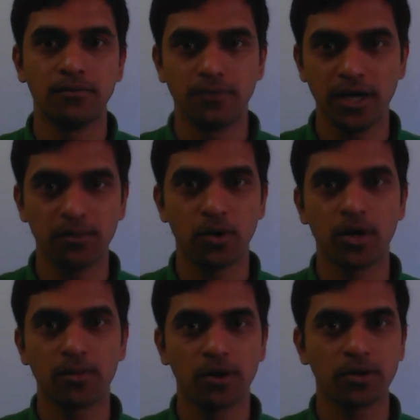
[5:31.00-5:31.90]
read more
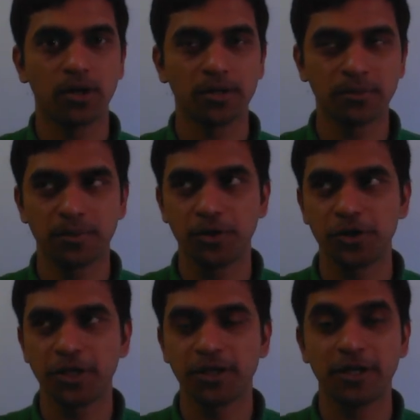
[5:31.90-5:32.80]
about quantum
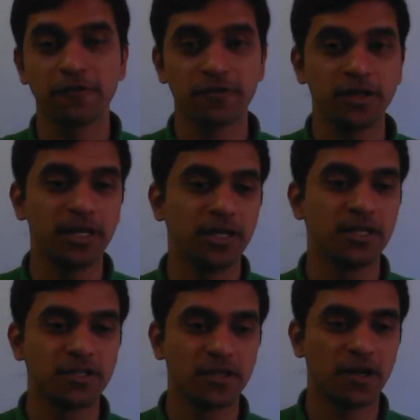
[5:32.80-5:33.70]
computing. Definitely,
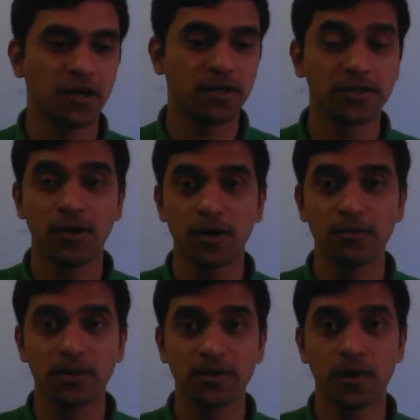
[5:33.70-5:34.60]
it's going
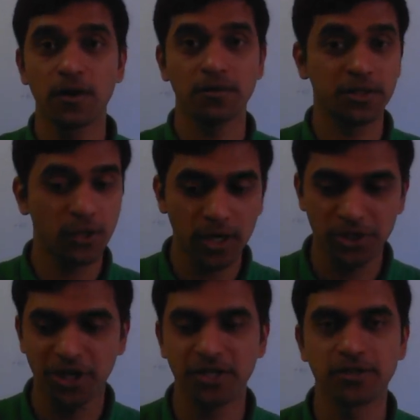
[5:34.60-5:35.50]
to
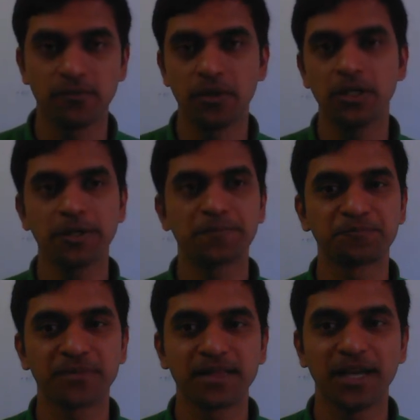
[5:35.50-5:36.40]
change the world.
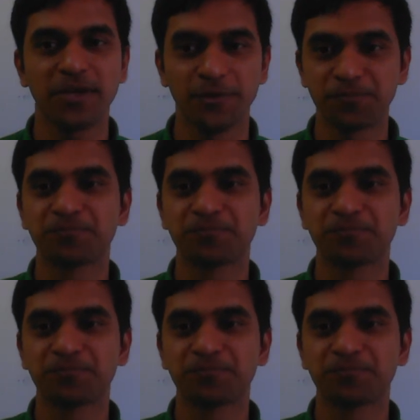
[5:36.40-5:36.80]
Thank you.